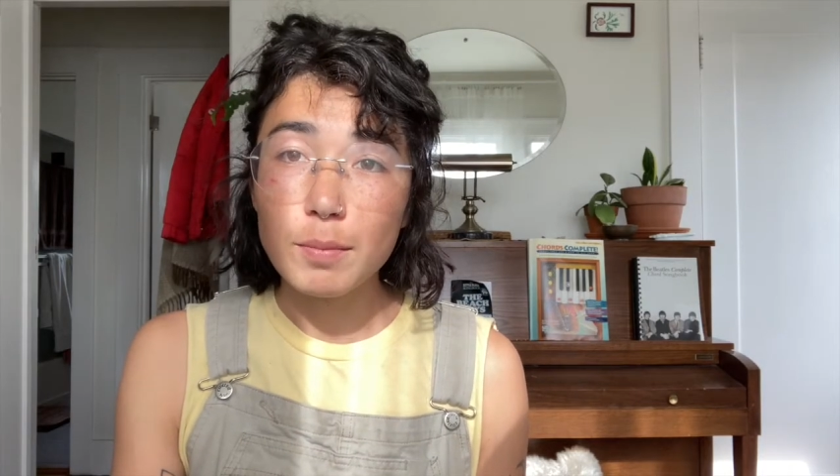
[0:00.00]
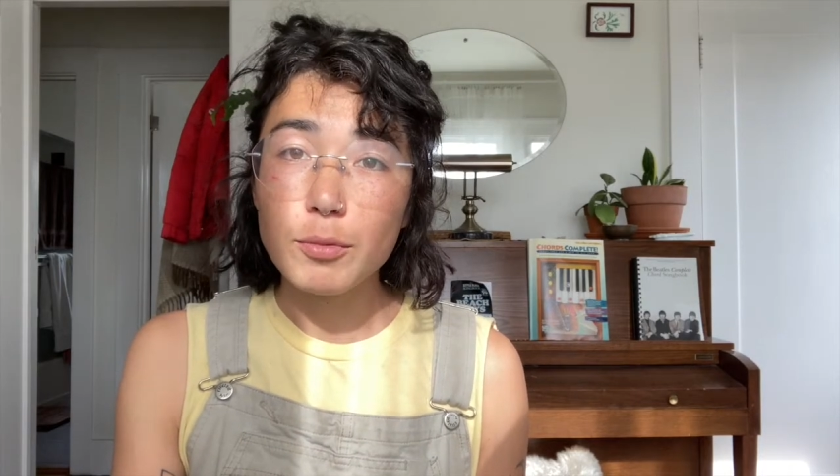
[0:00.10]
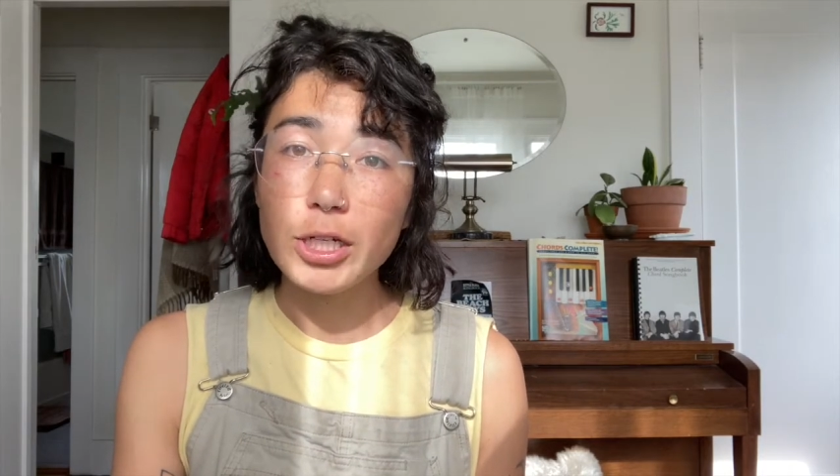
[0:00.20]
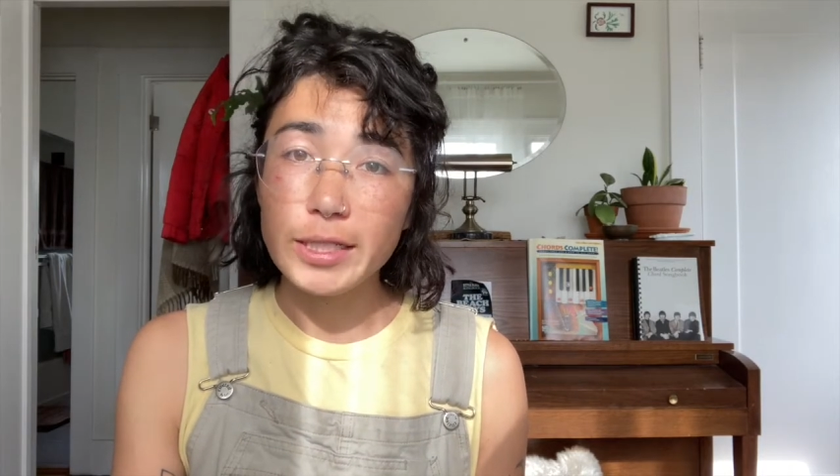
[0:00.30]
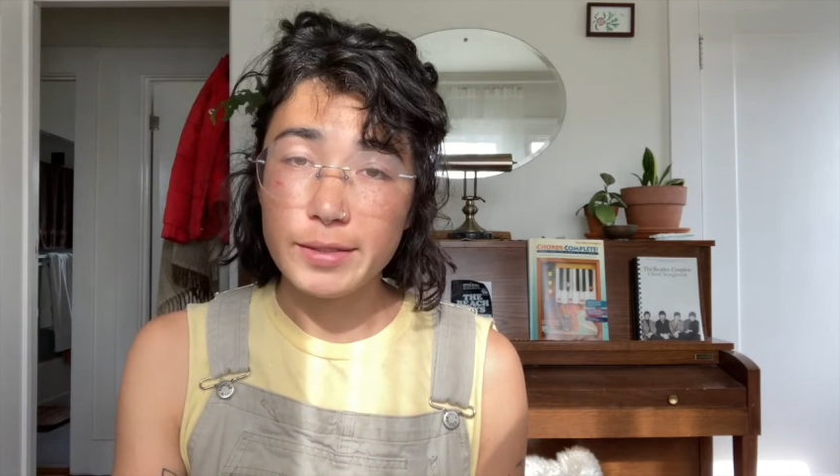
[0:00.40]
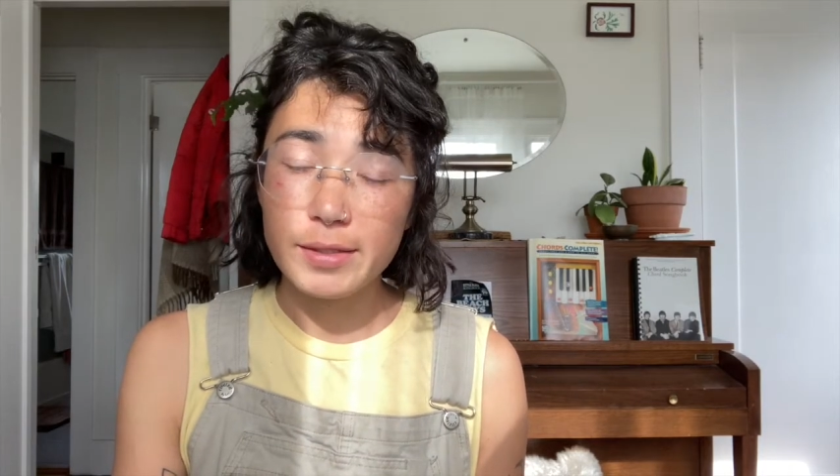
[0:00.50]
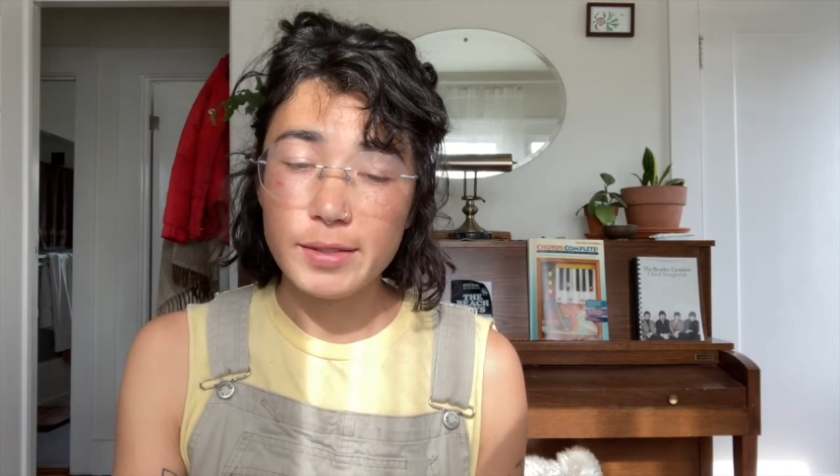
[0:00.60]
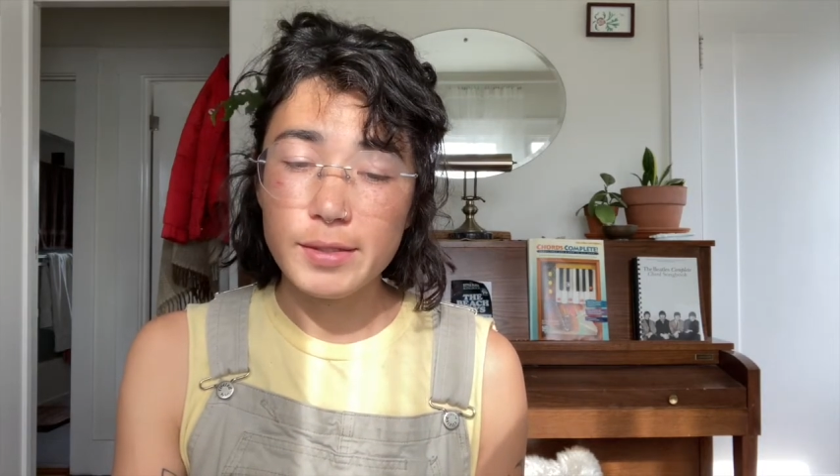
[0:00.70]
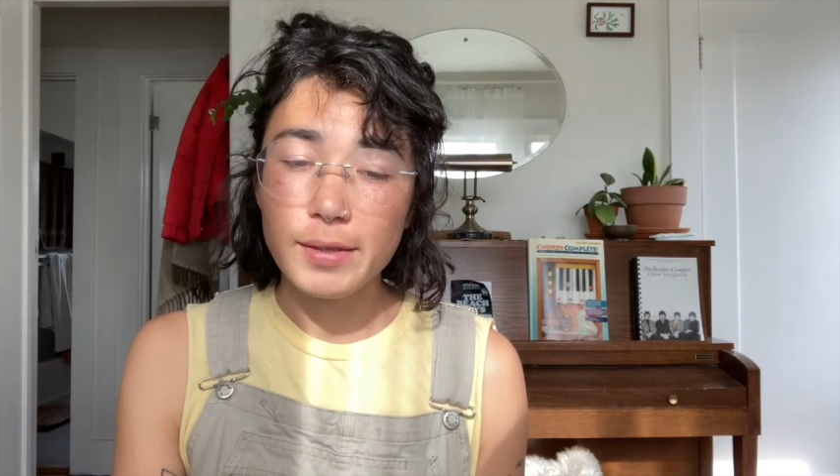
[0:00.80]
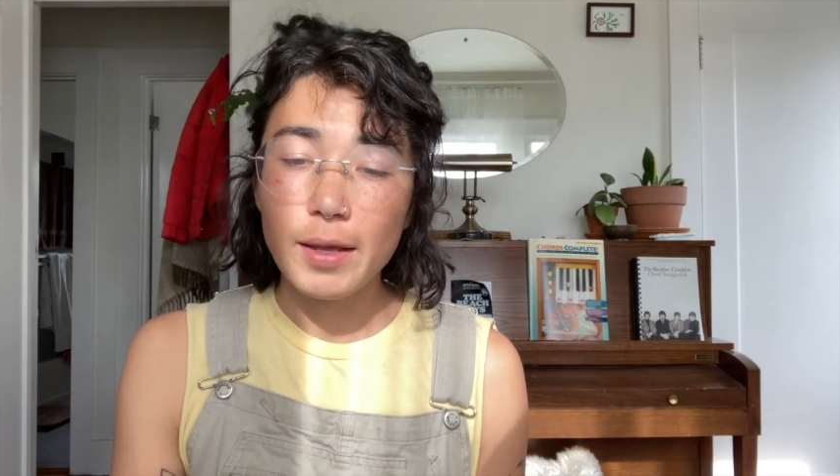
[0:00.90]

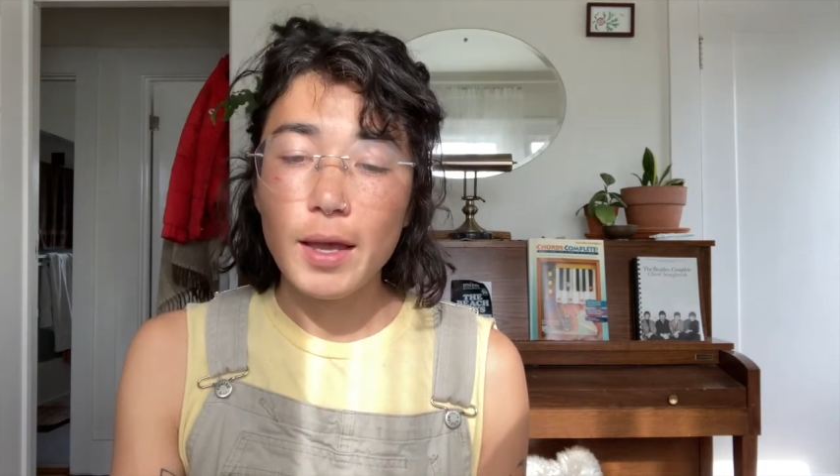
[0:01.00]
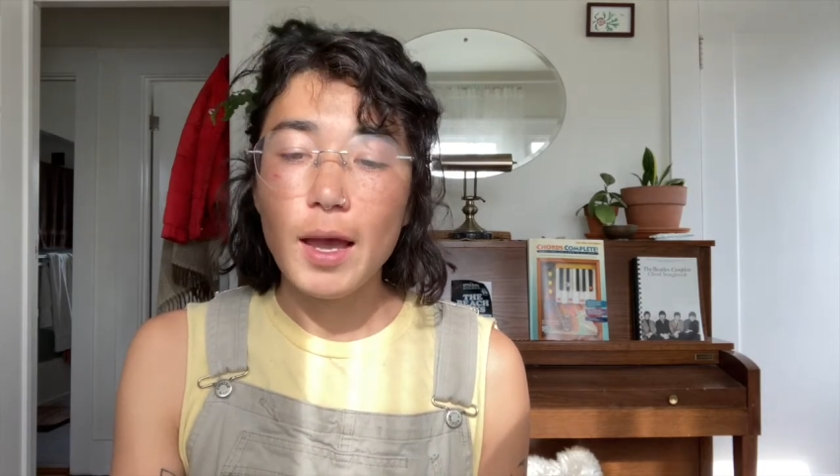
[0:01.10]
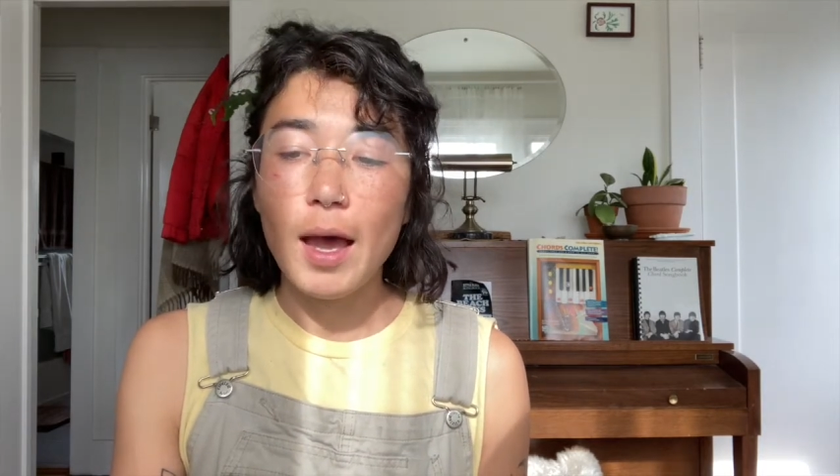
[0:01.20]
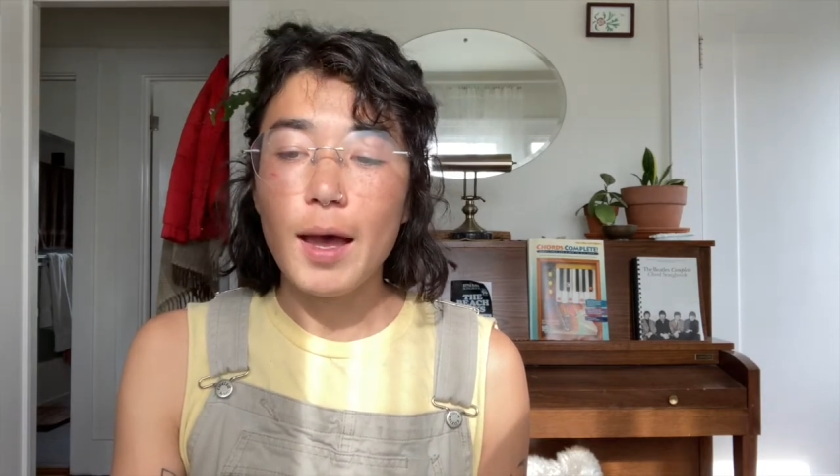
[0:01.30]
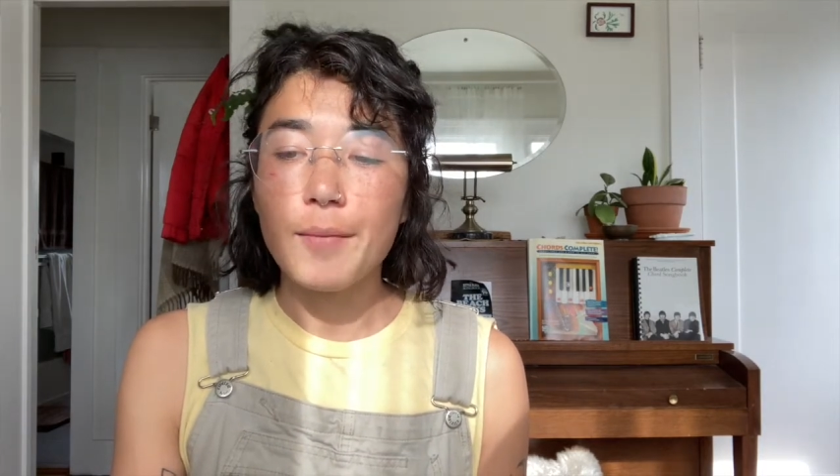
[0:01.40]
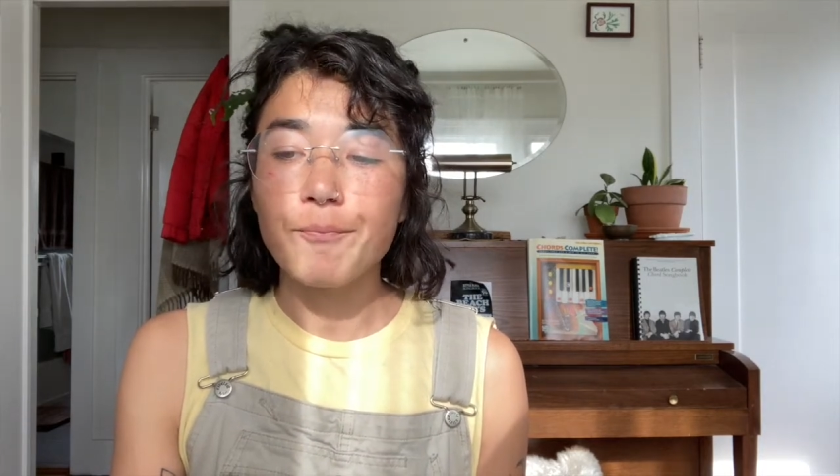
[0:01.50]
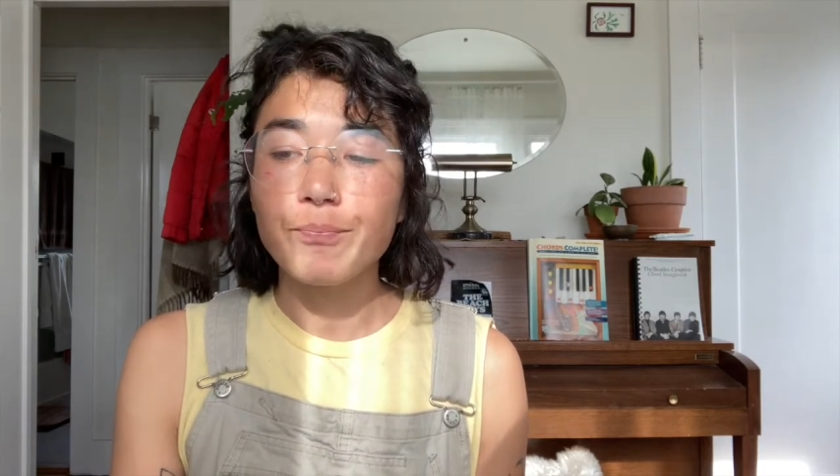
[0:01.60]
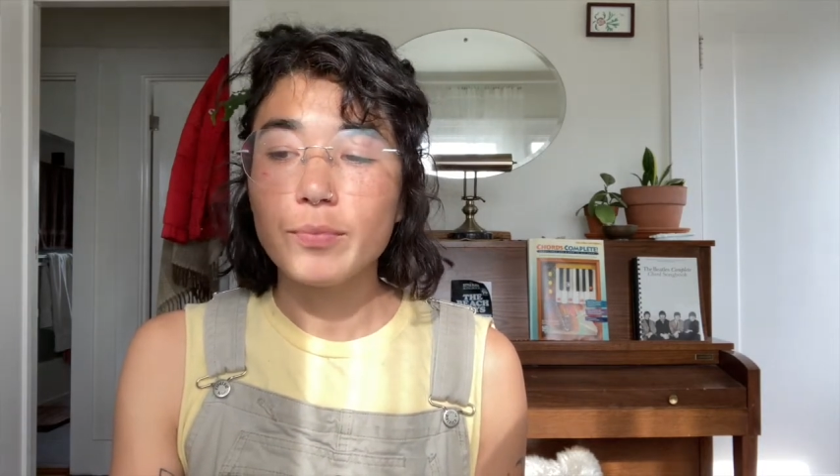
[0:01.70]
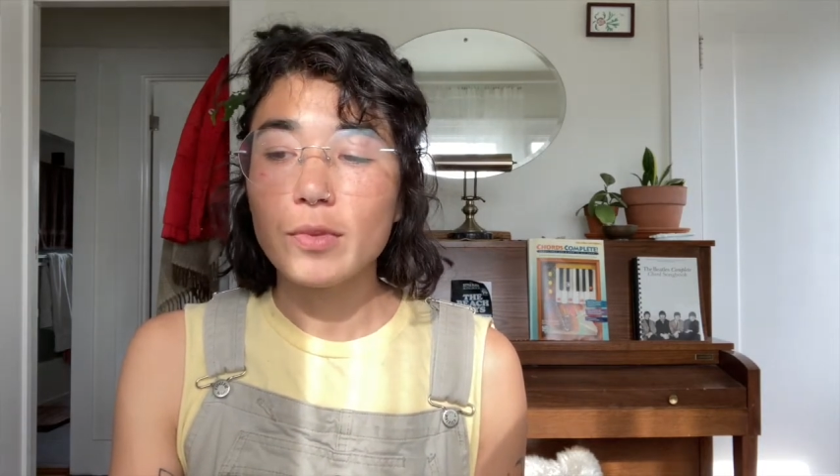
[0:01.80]
priests um,